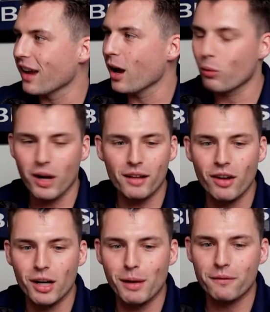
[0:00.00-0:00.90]
Uh, we're not
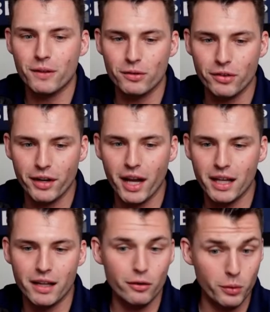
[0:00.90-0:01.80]
talking about Fields today.
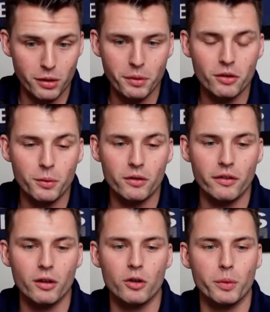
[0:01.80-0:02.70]
He is with the Pittsburgh
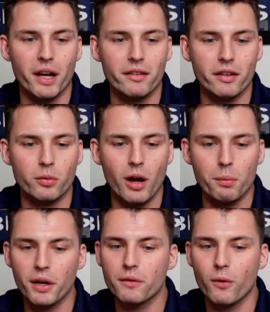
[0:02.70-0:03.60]
Steelers. We got a sixth
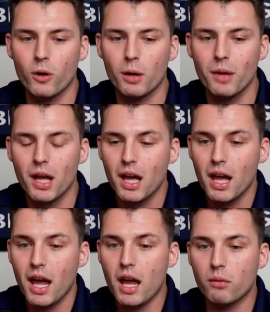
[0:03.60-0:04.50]
round pick for him.
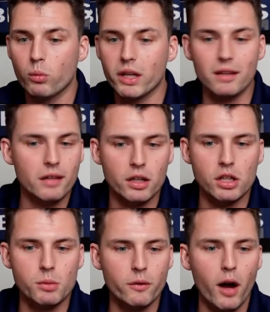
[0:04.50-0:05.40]
And we continue
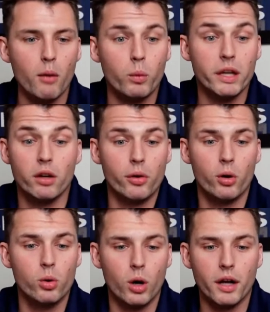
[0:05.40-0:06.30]
to move on. We don't
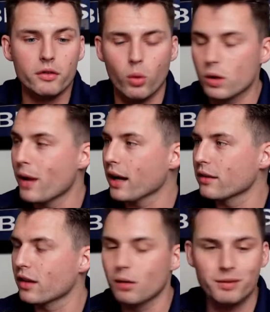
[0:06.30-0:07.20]
know who our next quarterback
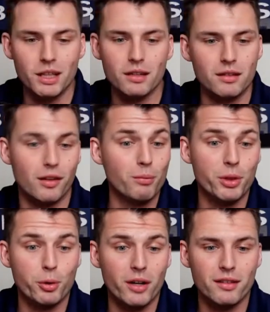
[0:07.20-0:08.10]
is going to be. Some
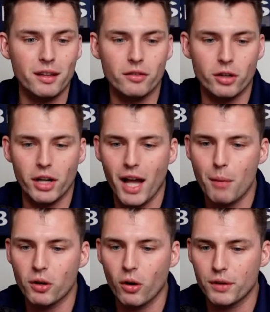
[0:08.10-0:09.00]
crazy things are going to
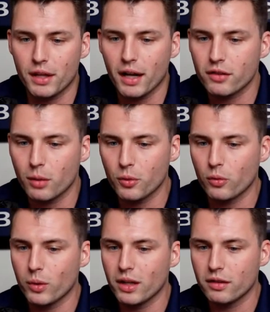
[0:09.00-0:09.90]
happen over the next couple
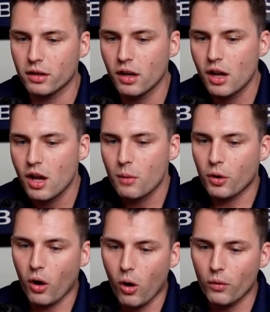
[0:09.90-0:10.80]
of weeks here.
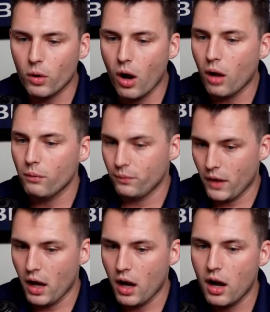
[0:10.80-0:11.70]
But overall,
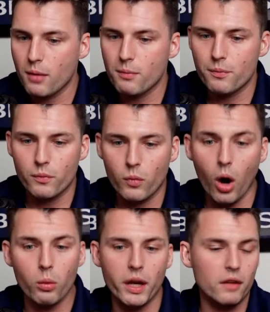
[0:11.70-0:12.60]
um,
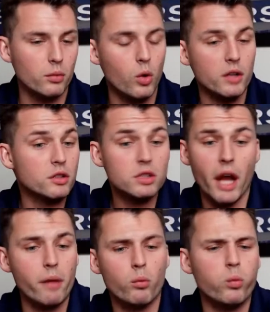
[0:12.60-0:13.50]
oh, we got some questions.
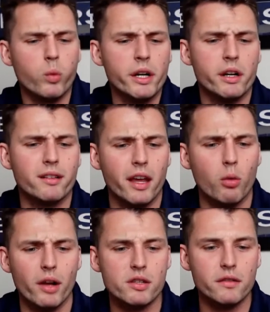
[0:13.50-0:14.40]
And we're here to take
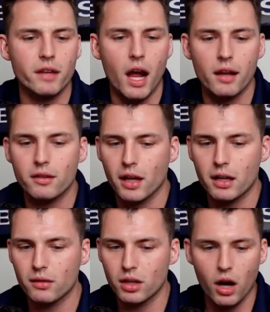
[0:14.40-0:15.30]
questions, guys.
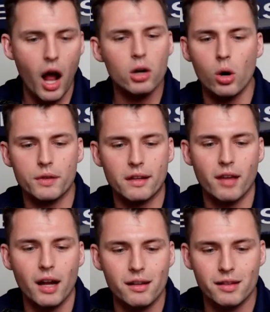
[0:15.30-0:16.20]
Like, you know, I'll go over the
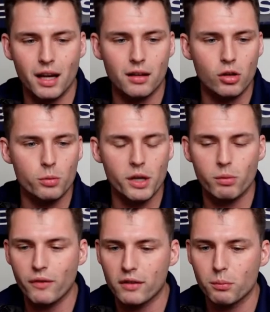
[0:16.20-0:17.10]
signings again in a little bit.
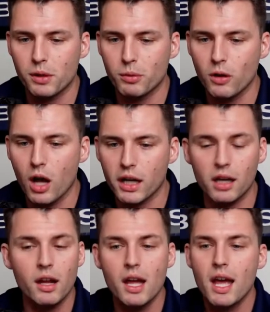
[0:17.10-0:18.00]
We've had some people log in.